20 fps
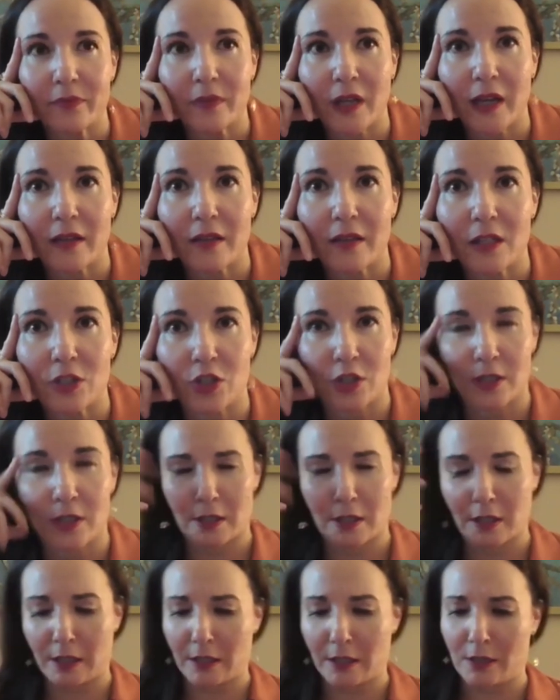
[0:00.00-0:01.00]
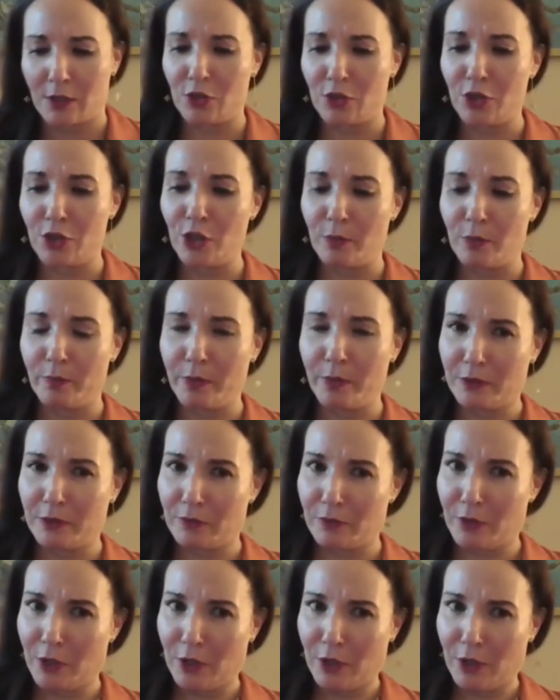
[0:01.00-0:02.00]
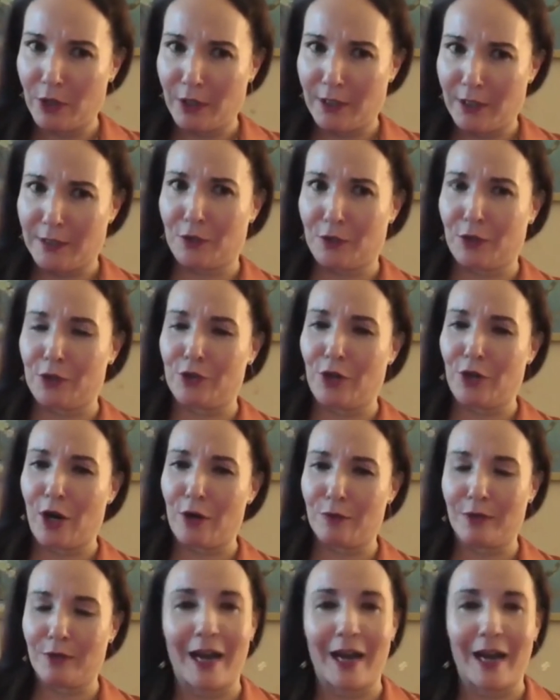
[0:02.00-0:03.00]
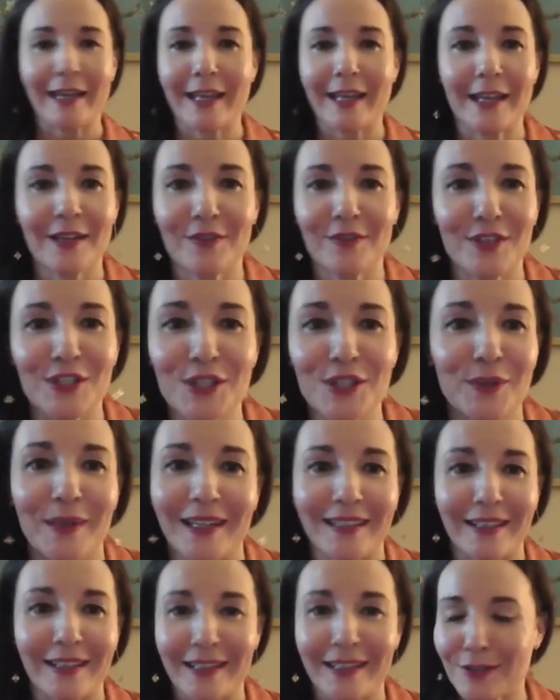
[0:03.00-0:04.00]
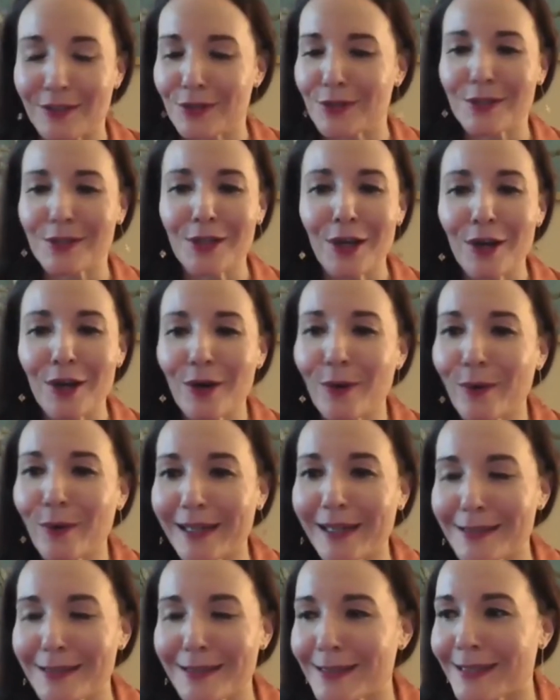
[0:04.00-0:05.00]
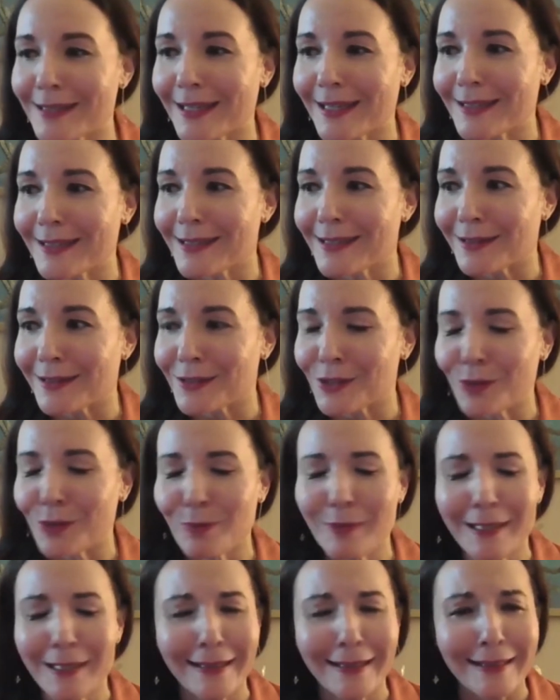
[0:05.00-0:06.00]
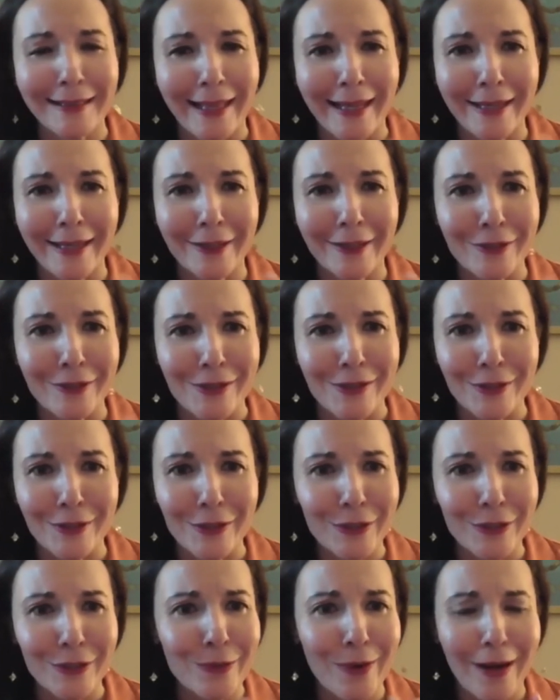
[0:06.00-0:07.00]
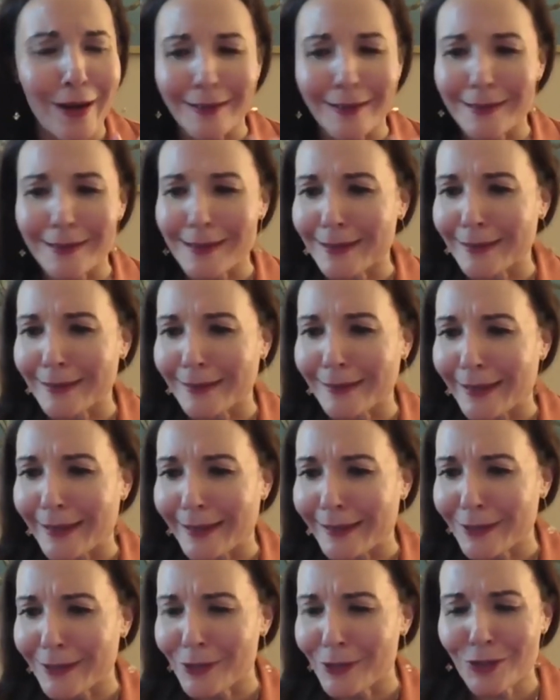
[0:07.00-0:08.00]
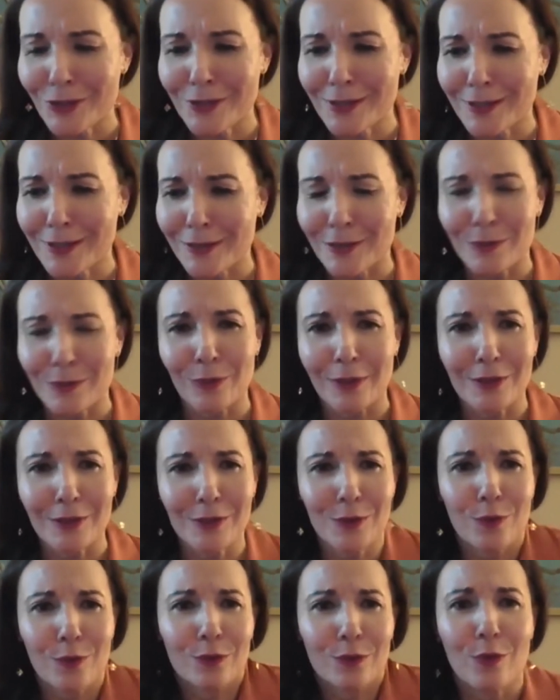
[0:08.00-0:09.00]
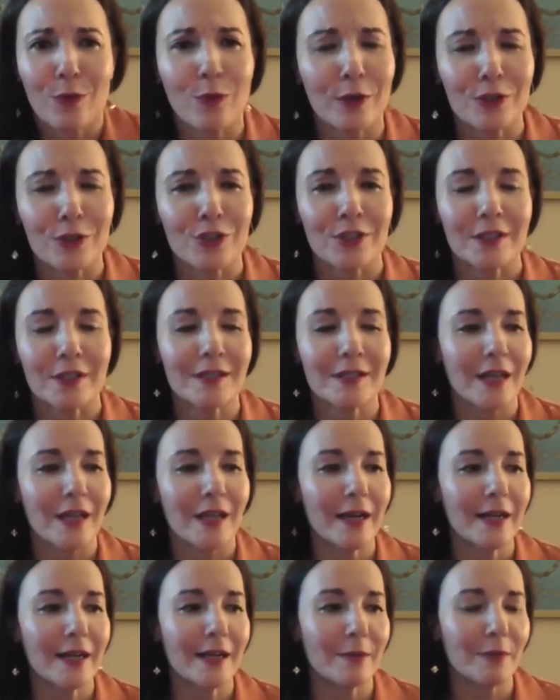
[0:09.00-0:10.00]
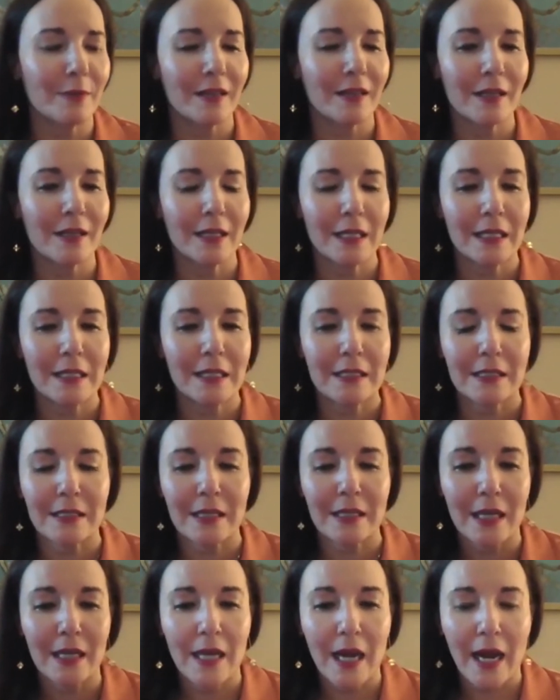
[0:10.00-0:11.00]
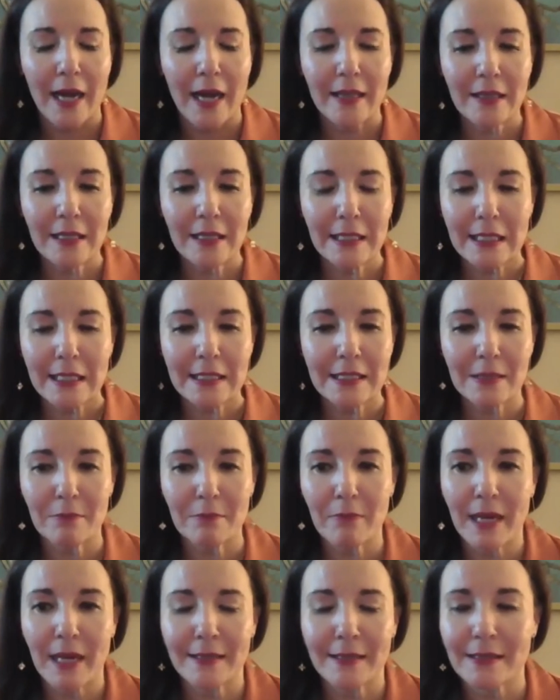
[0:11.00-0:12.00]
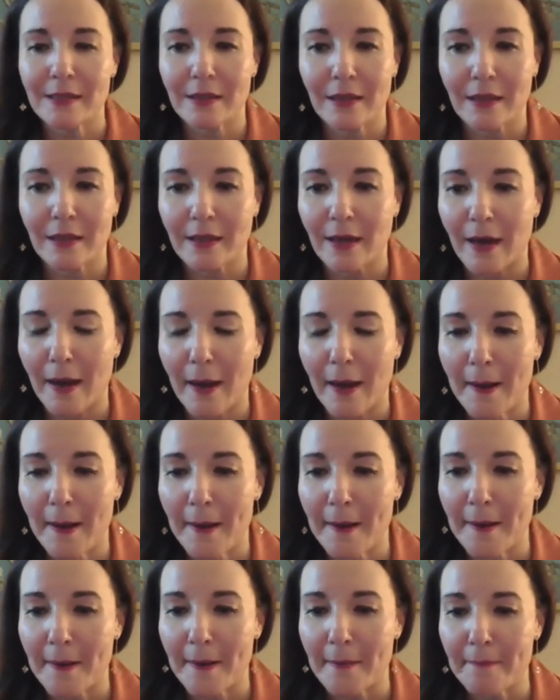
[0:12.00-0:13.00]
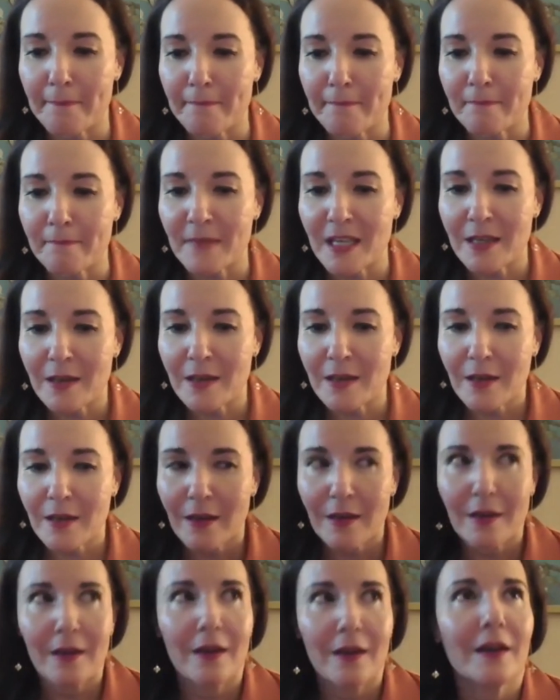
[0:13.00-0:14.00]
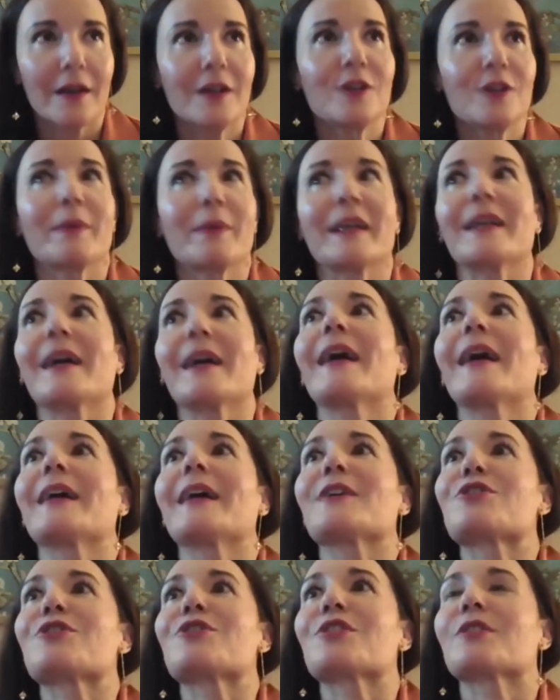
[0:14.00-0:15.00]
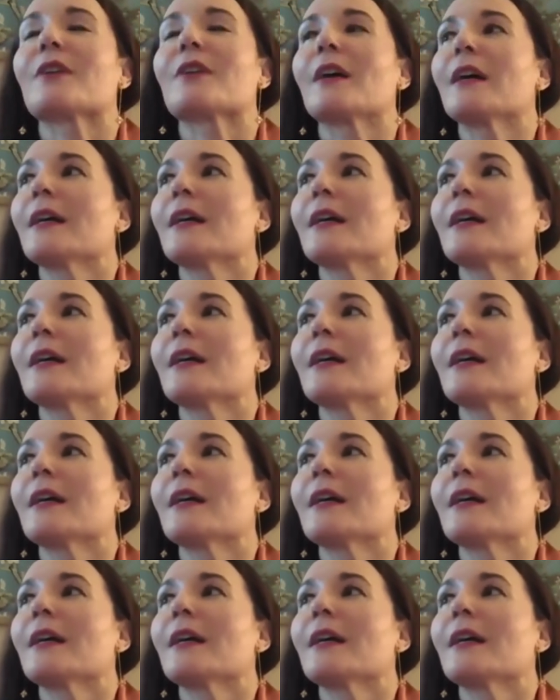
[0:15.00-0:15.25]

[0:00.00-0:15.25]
It's just like it's deep and it's like down. I can't even do it. Like it's got so many layers and nuance and like it's gorgeous. I think he's amazing. Oh my gosh.